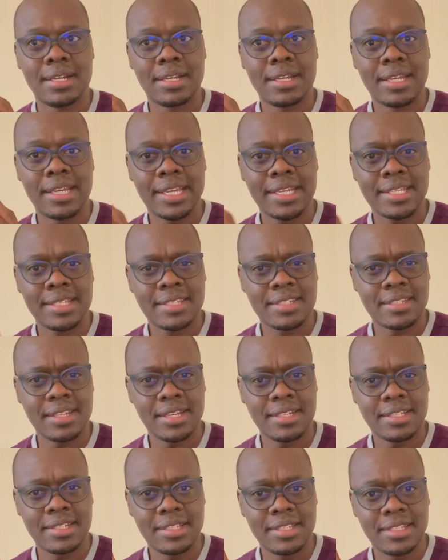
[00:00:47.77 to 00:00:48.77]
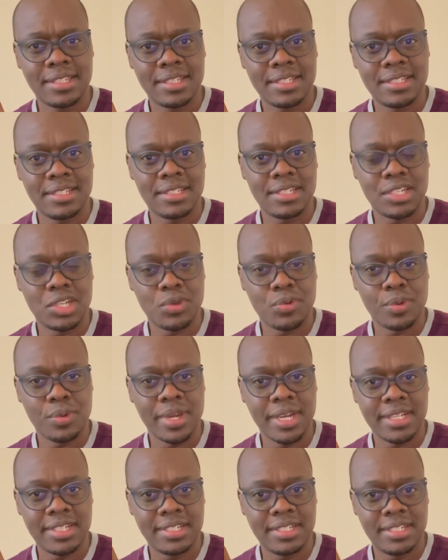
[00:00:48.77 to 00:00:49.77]
extracting the
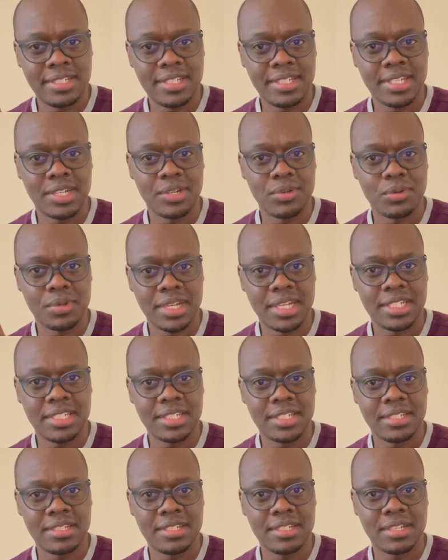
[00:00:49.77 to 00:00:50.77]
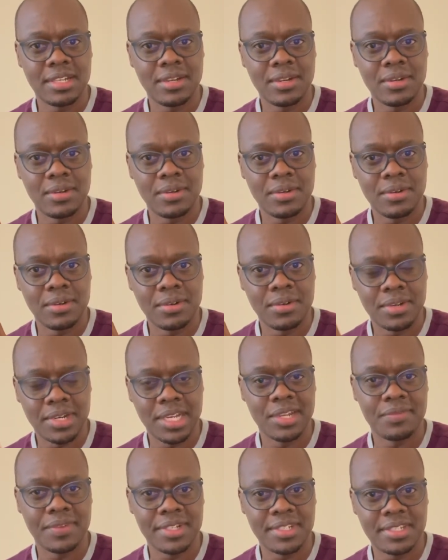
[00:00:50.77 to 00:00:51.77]
required data or related or
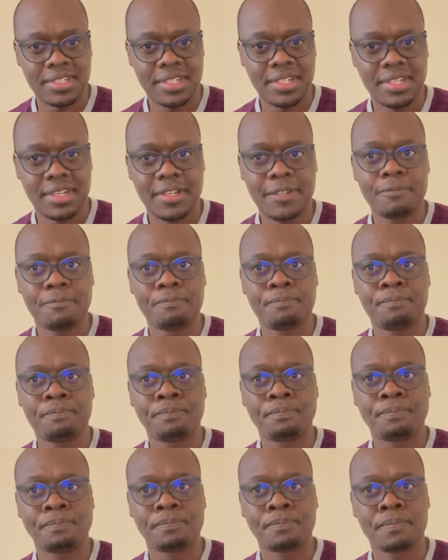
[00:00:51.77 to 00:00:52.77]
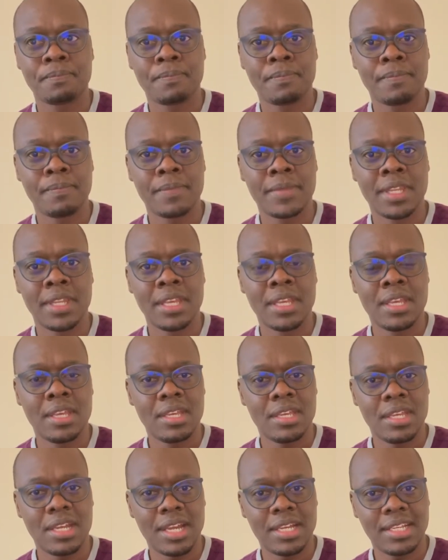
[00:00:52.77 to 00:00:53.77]
relevant data,
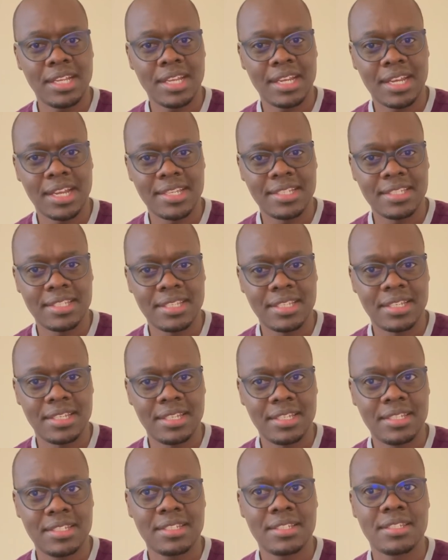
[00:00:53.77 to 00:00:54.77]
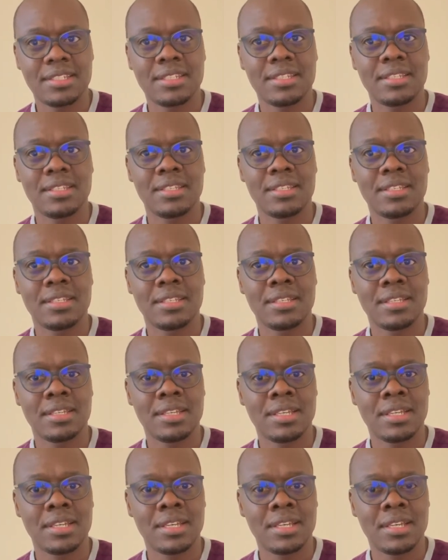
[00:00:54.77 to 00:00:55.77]
analyzing it,
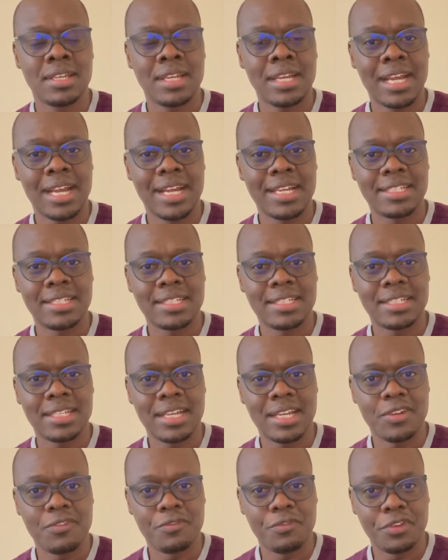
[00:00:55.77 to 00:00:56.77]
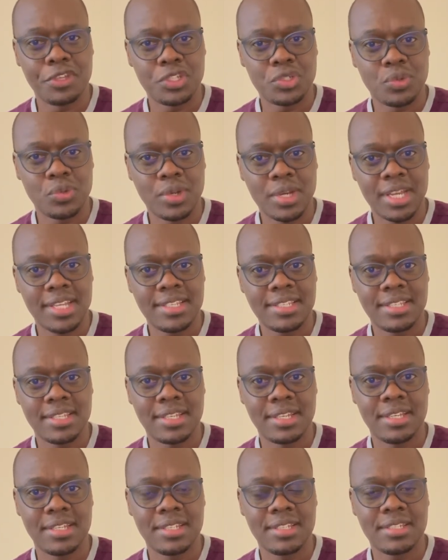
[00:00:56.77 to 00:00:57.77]
and
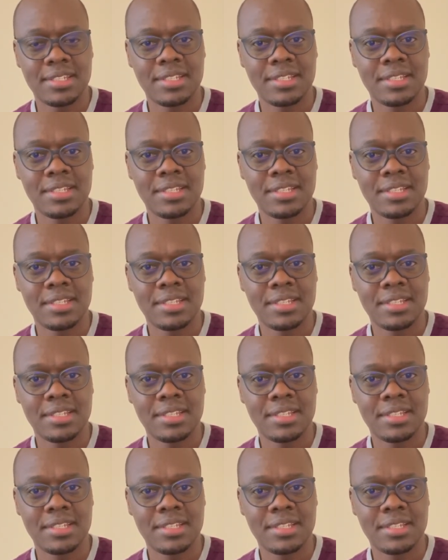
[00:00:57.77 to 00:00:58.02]
visualizing it.